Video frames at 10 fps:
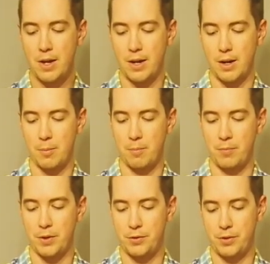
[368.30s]
Um,
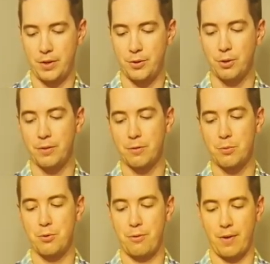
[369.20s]
this Dolin
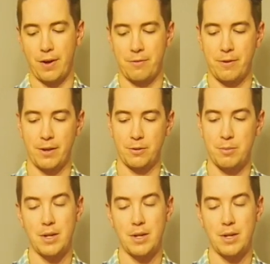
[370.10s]
vermouth I found to